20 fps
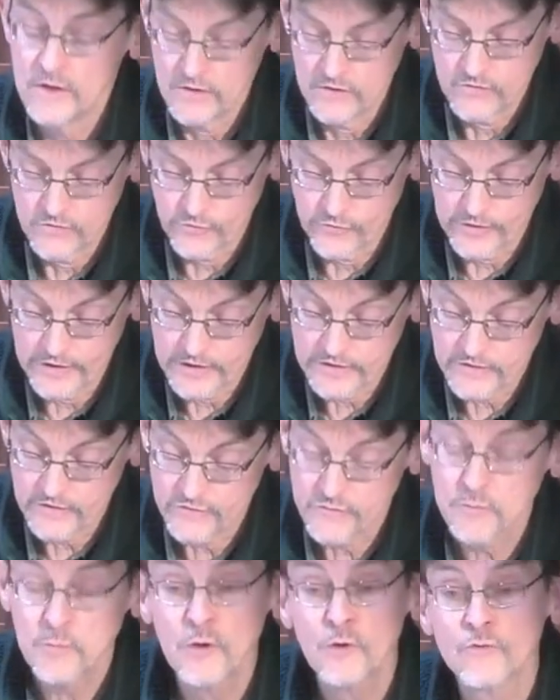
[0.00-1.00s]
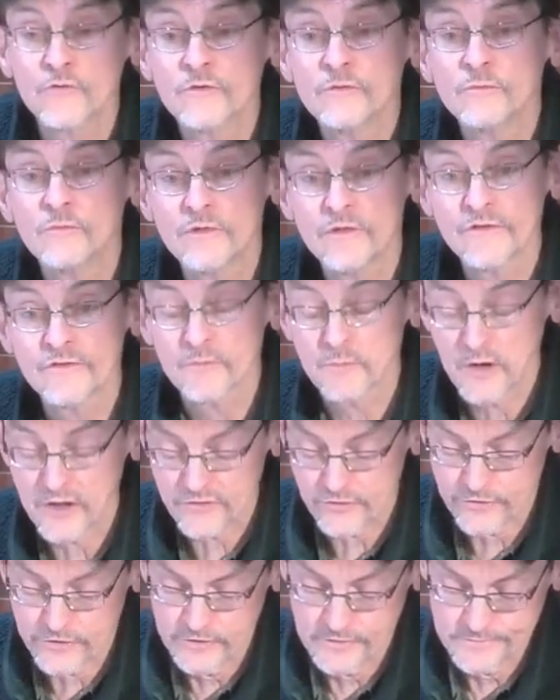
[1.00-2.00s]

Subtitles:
during a dispute with his mother.